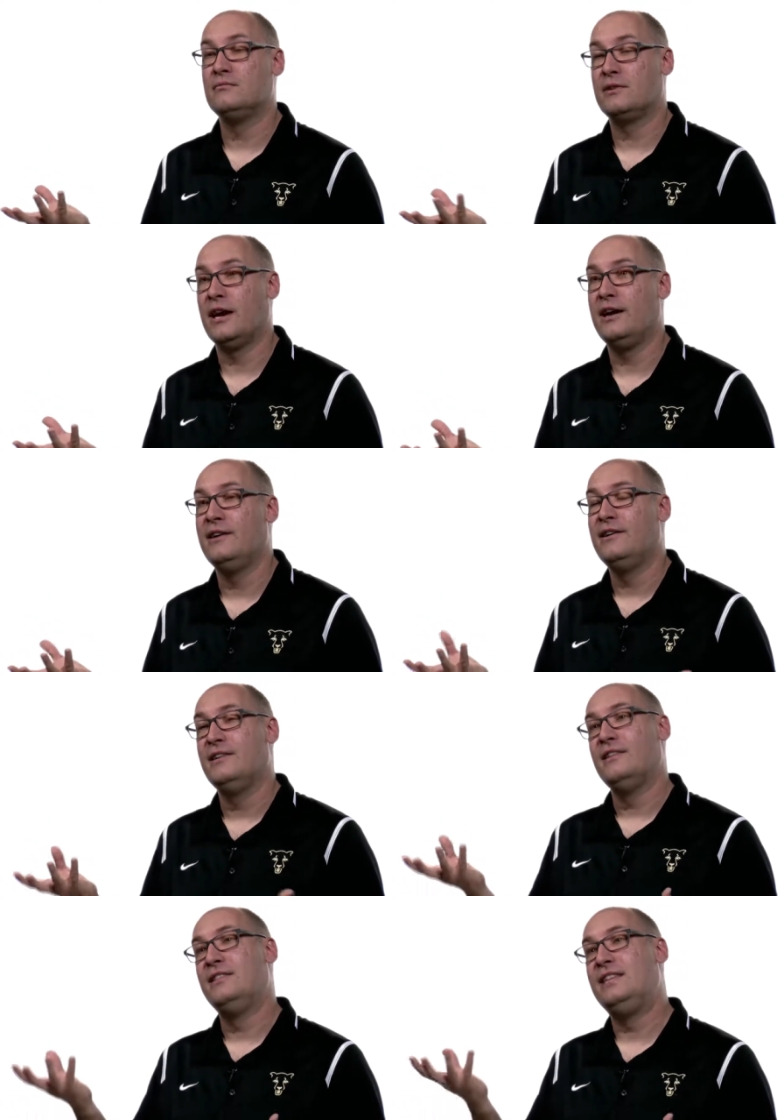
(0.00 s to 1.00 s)
Okay,
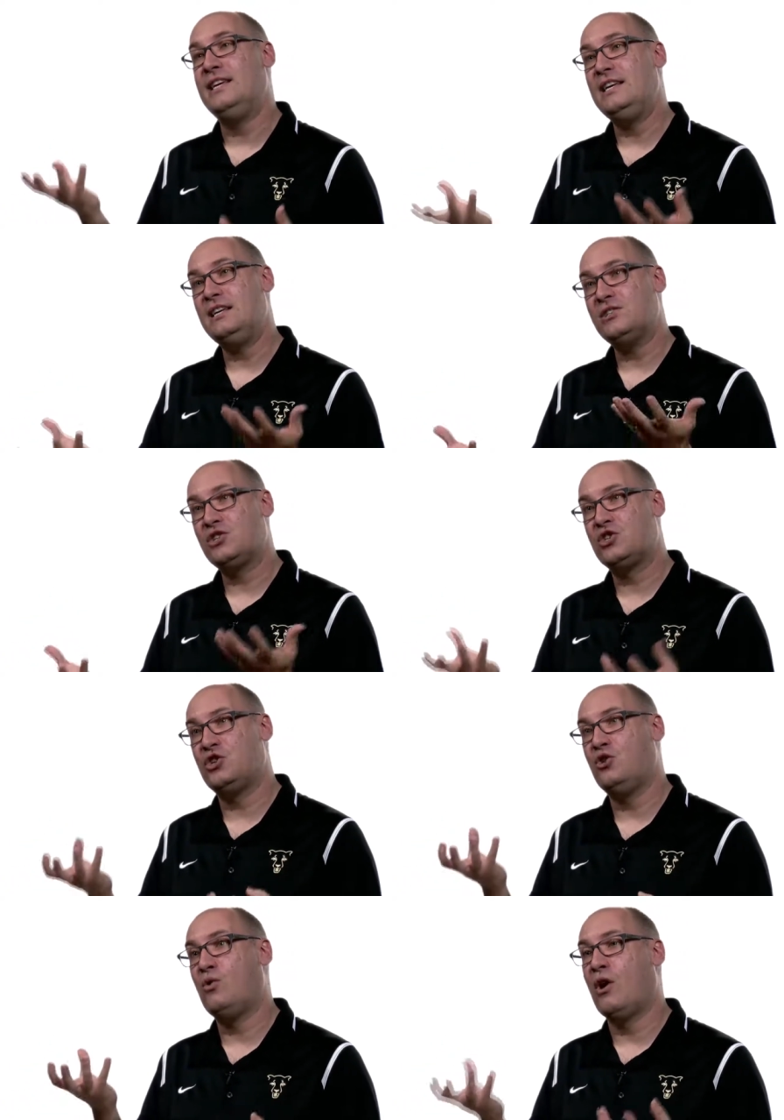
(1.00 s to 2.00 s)
these
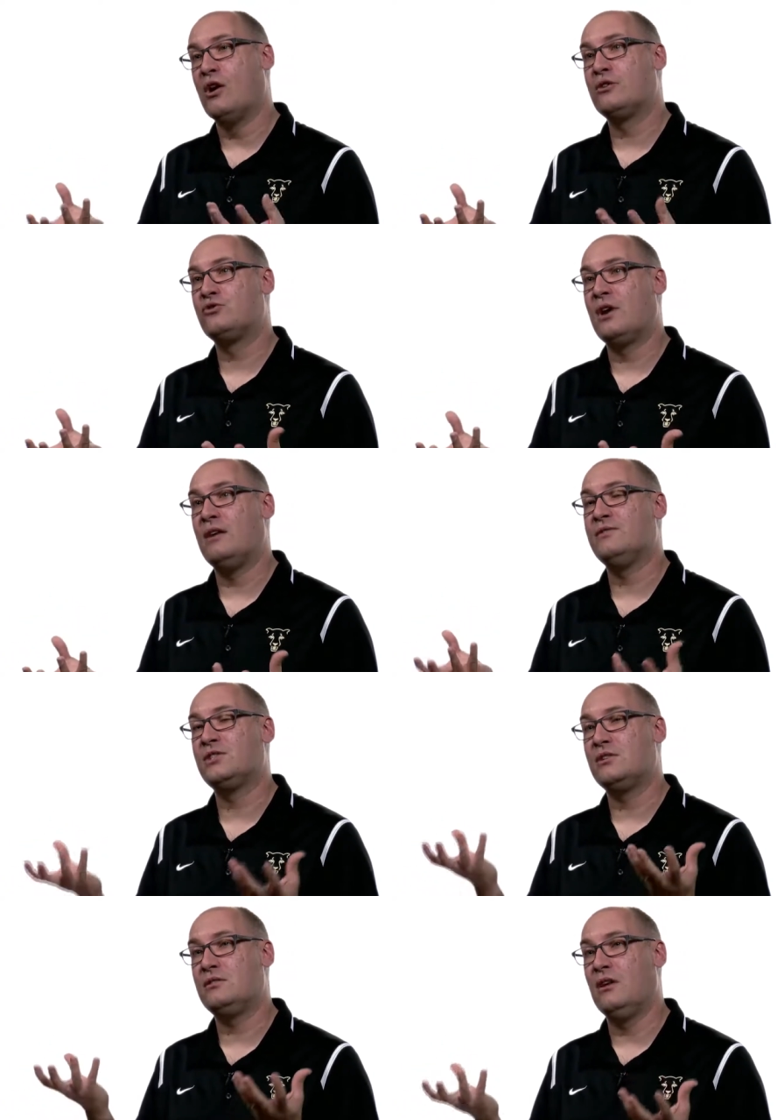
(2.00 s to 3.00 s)
two hard drives
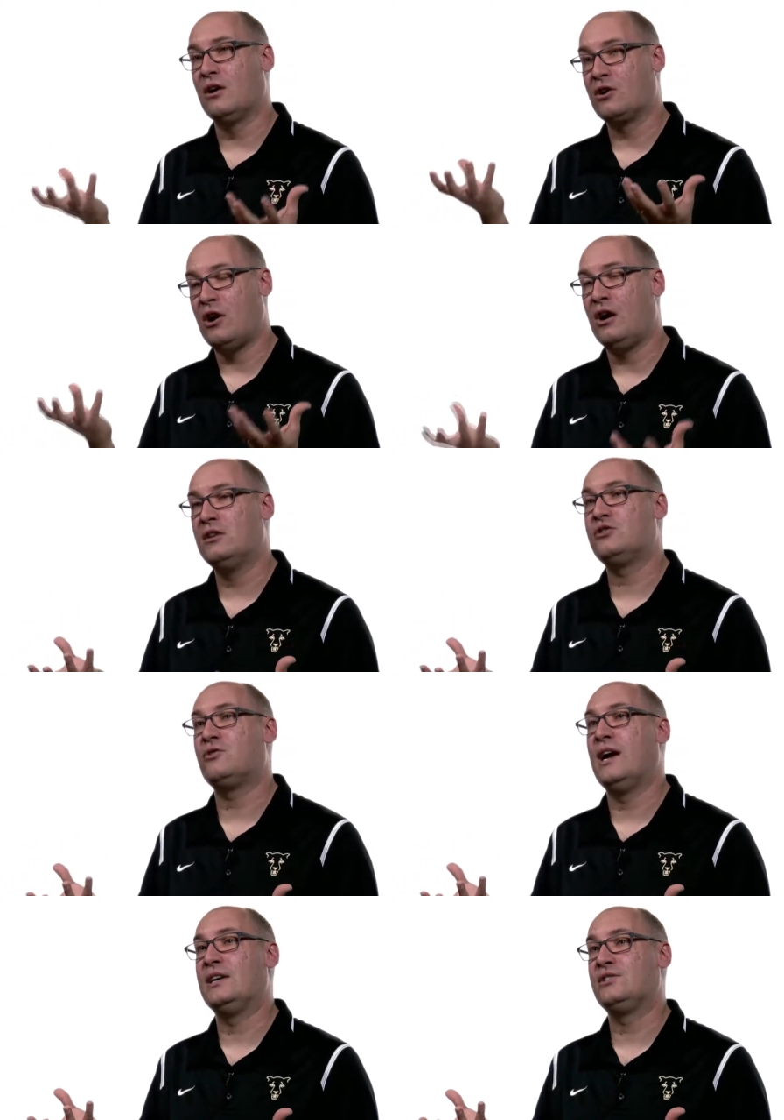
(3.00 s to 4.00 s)
are
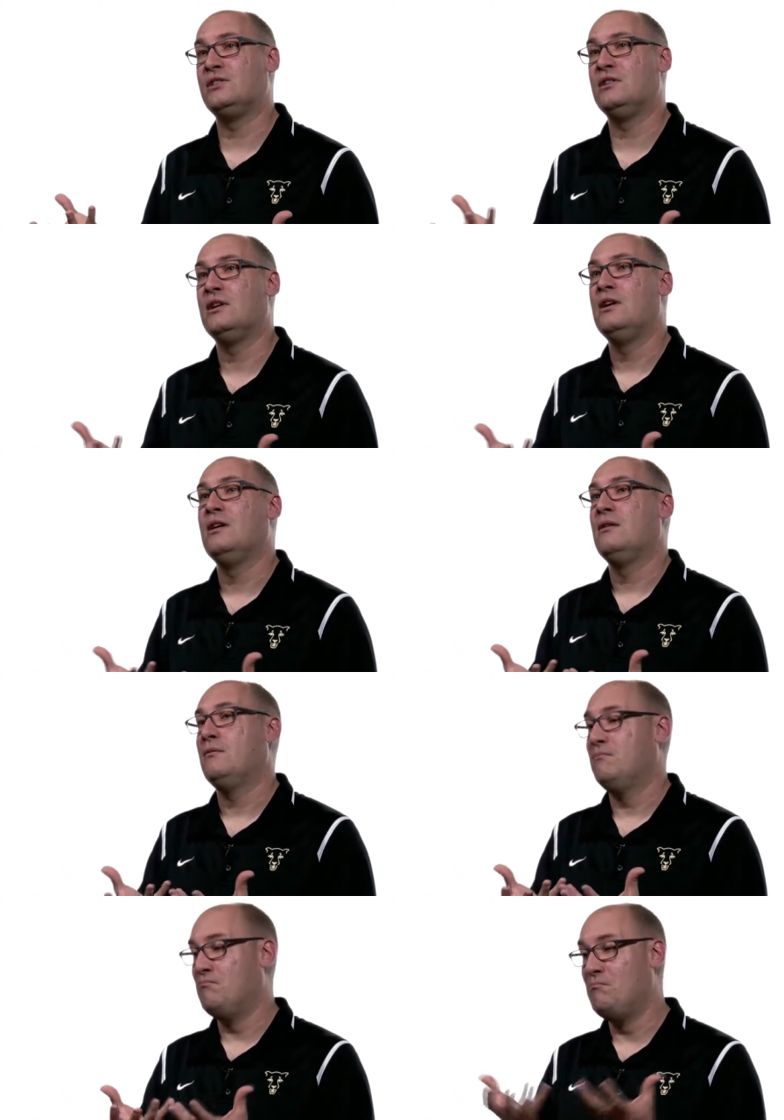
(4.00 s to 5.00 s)
contrasted
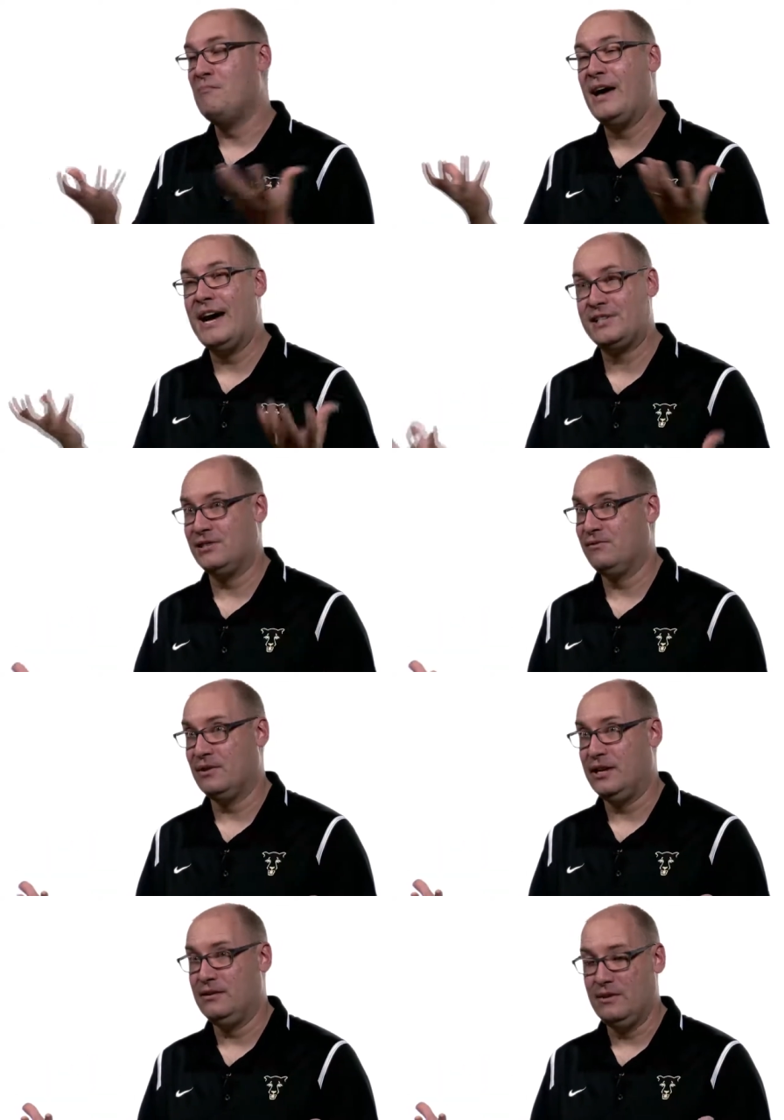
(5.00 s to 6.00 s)

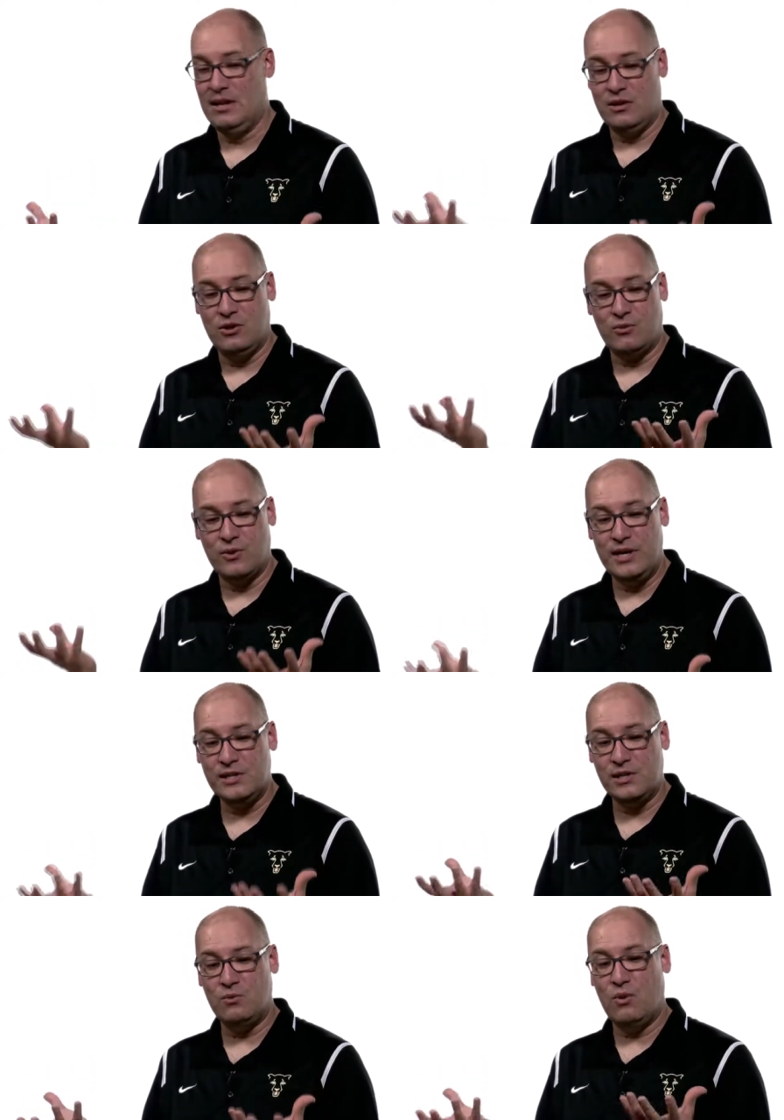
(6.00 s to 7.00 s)
massively. The
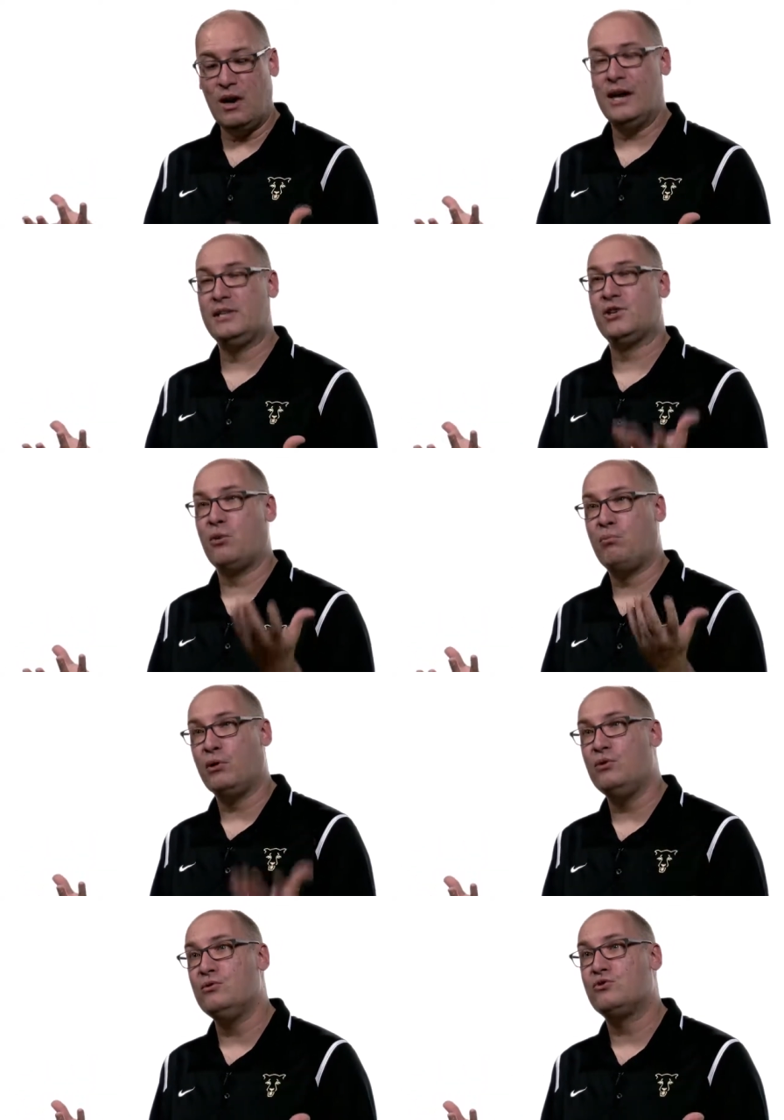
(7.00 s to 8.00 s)
reason why is our
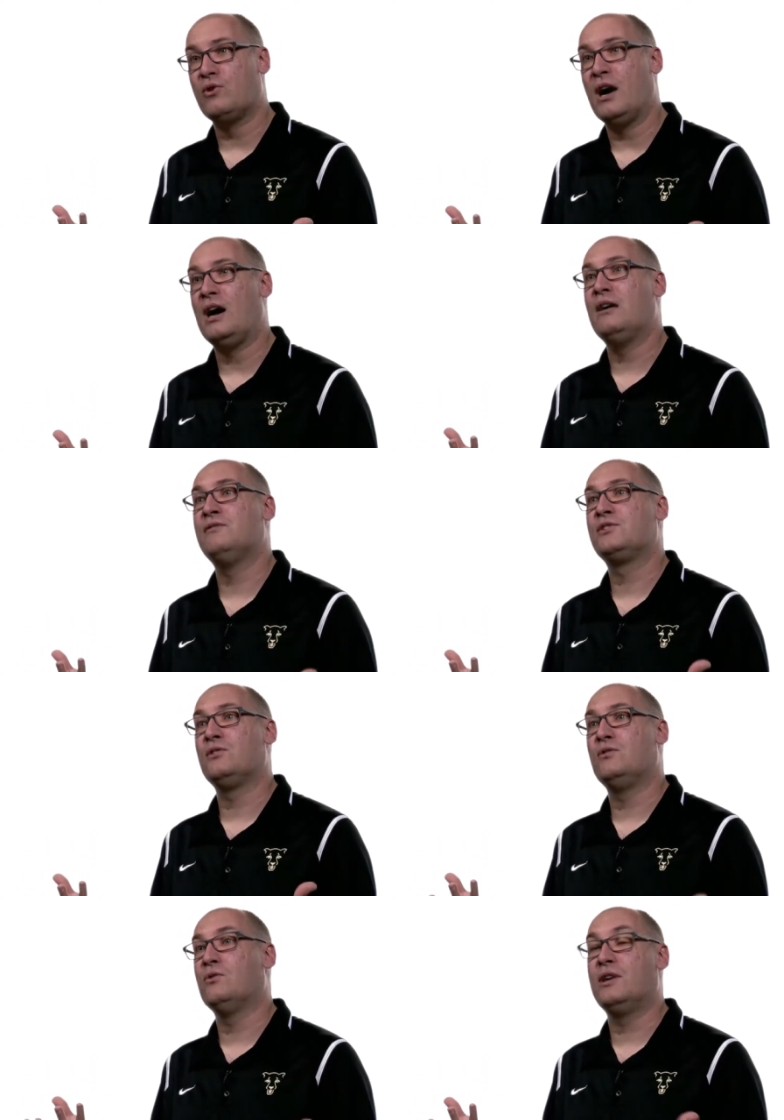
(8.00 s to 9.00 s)
blue drives
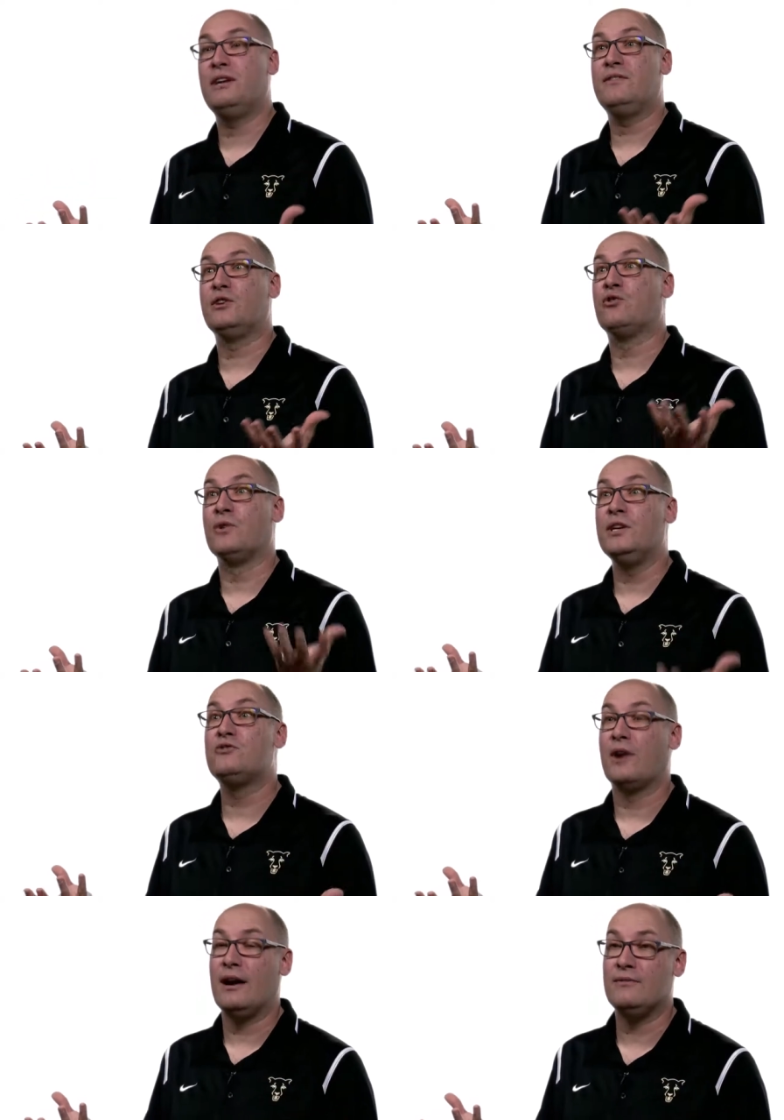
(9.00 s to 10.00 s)
or even green
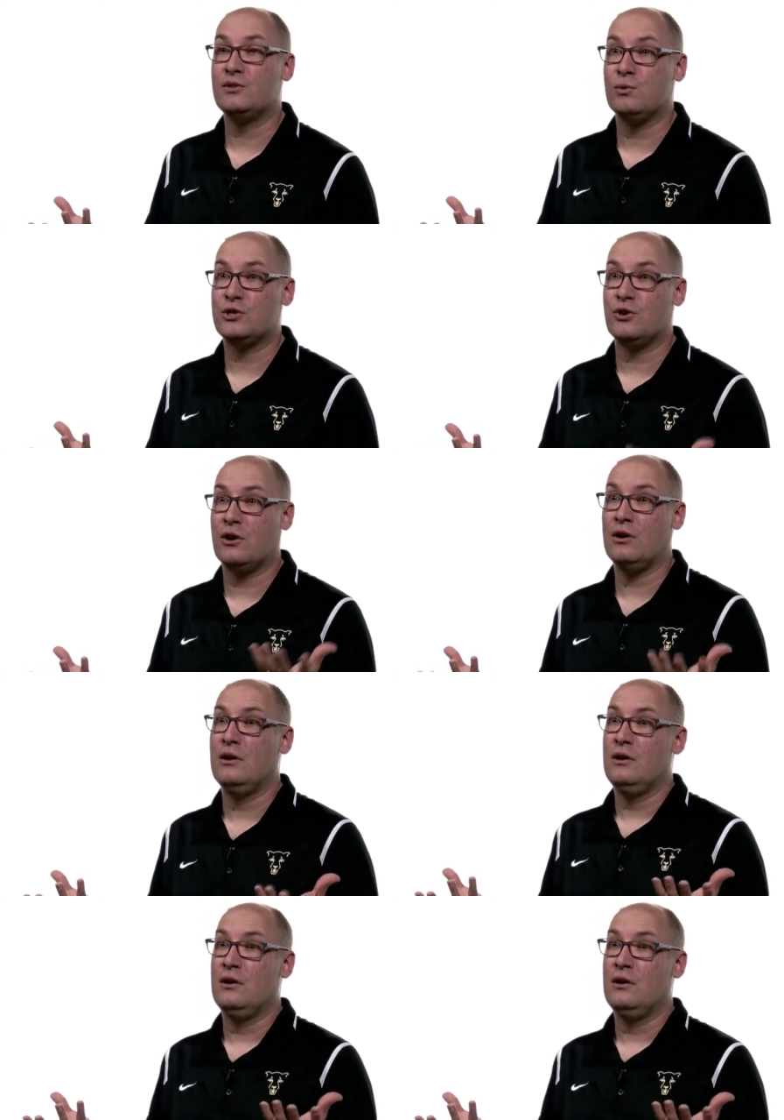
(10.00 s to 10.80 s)
drives, which are